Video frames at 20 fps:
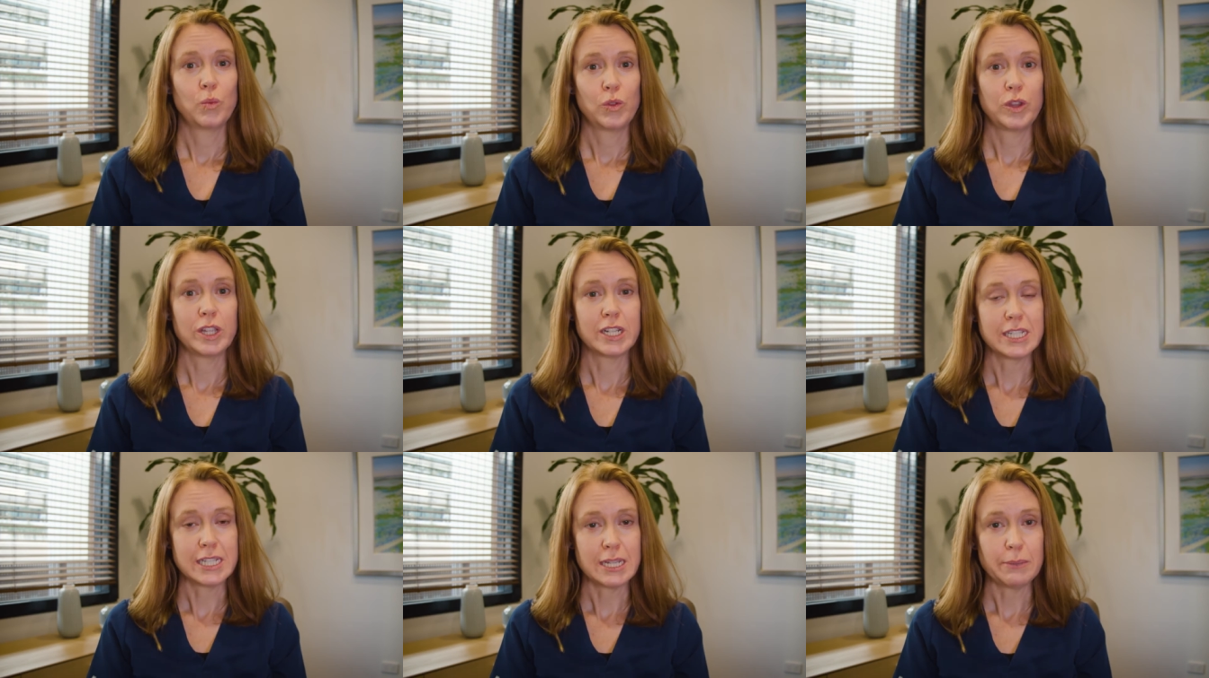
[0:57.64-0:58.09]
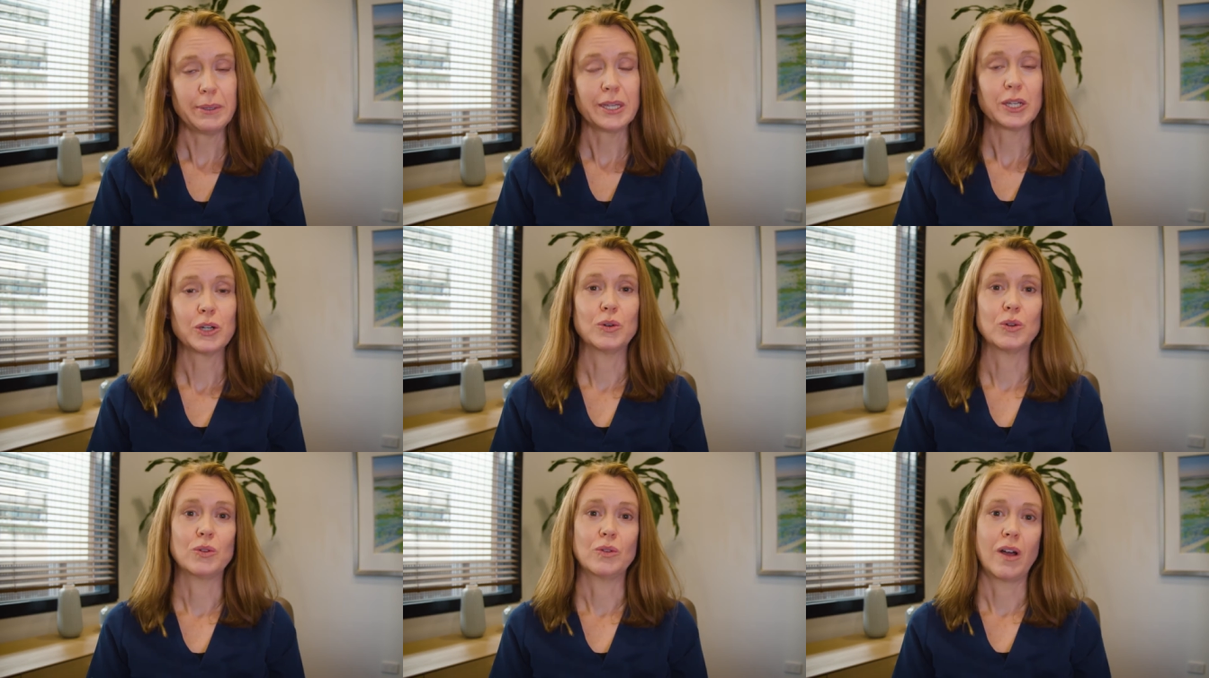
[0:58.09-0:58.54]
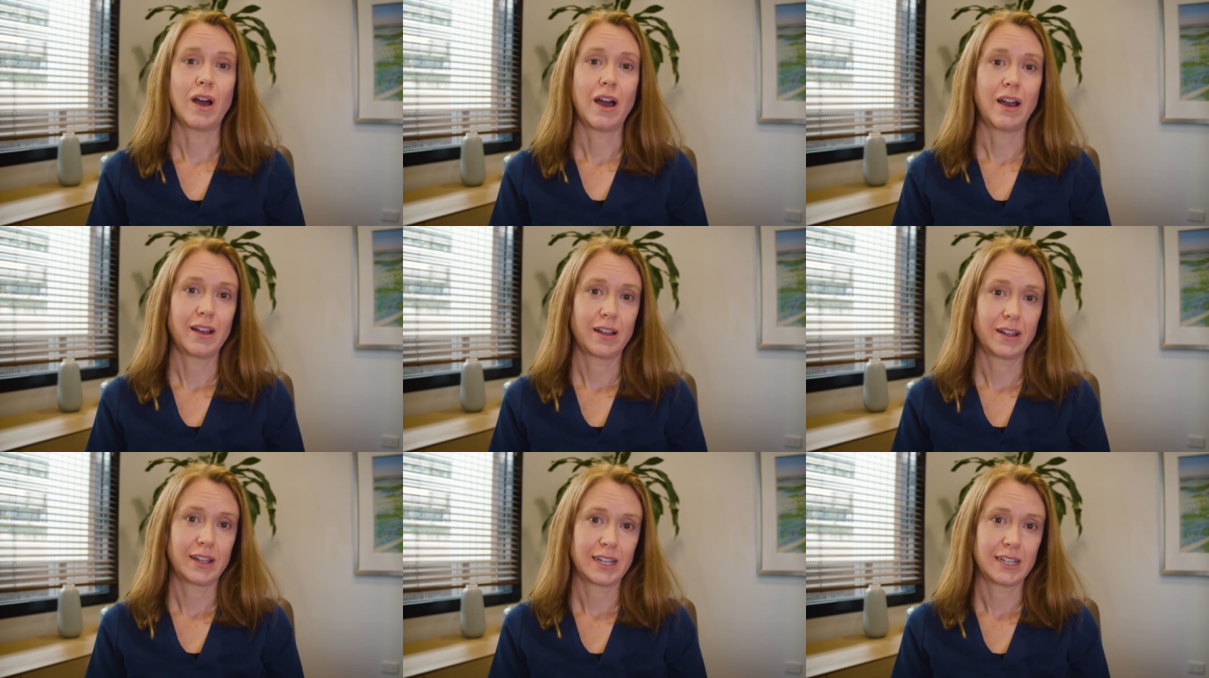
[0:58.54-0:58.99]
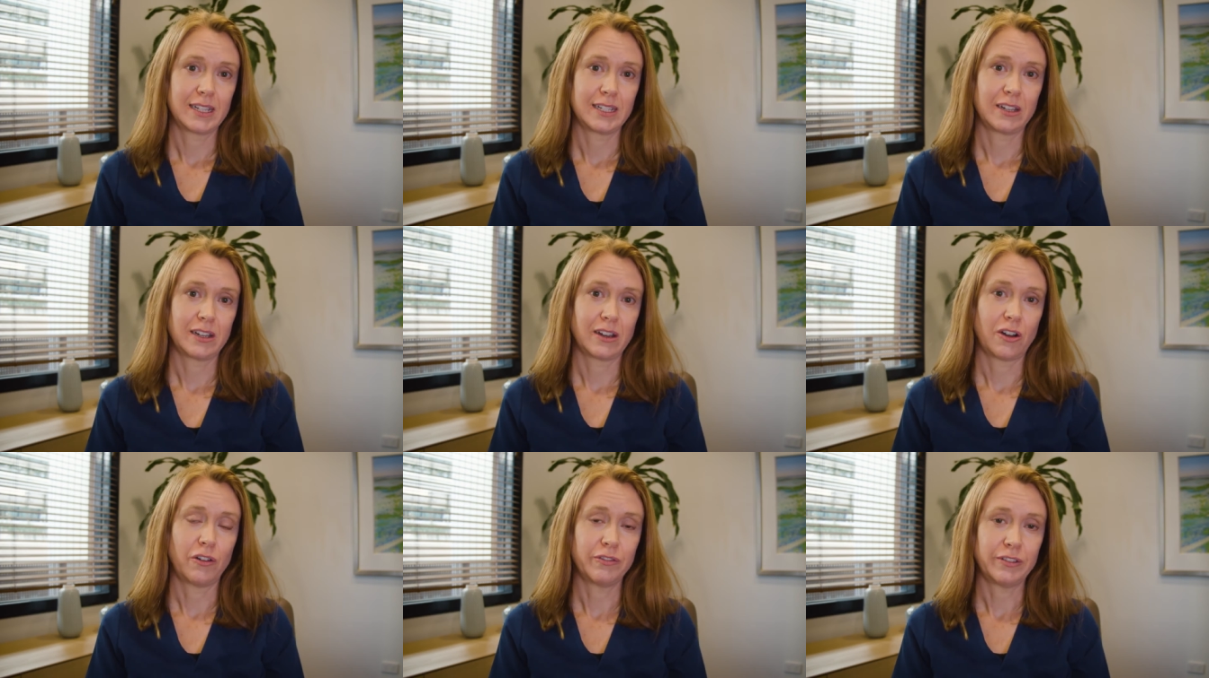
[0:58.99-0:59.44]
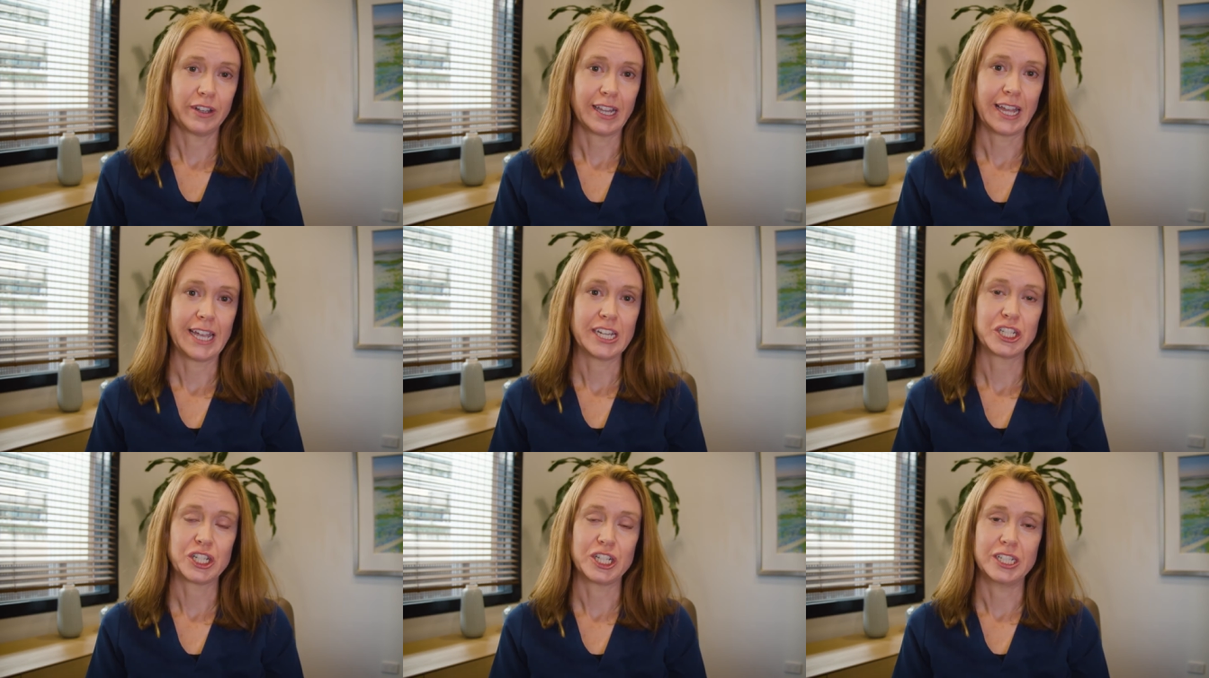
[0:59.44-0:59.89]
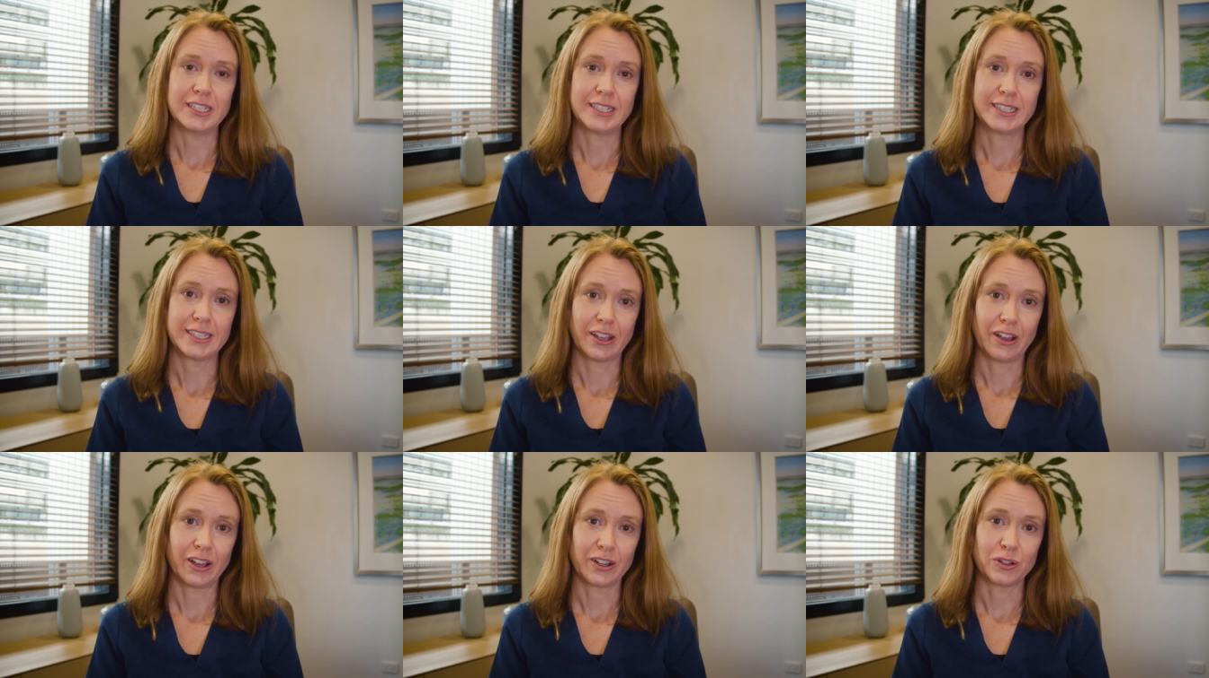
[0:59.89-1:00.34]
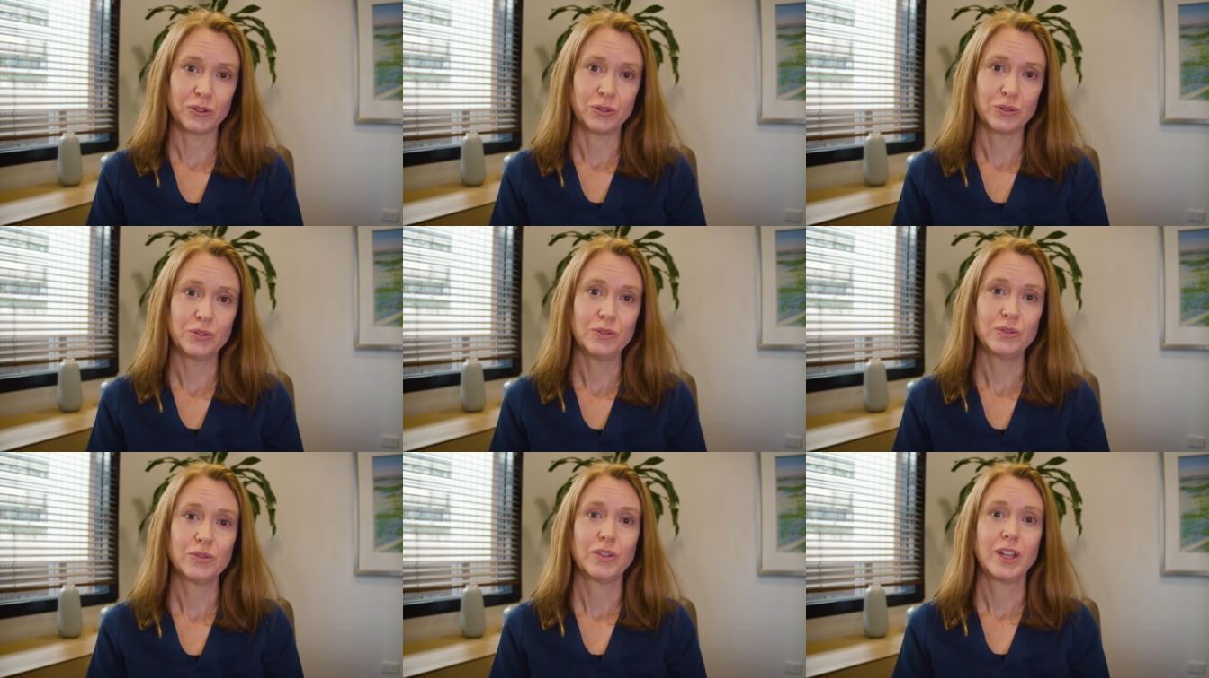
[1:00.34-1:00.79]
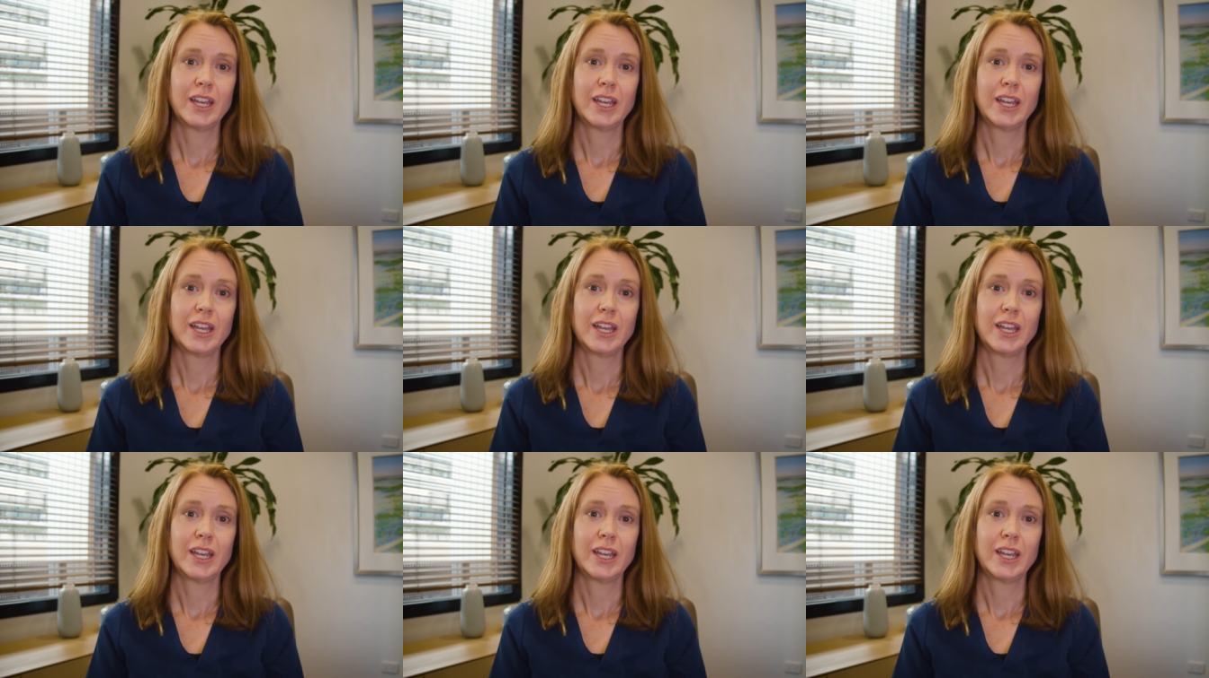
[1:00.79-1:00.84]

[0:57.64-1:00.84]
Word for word: The typical ovulation cycle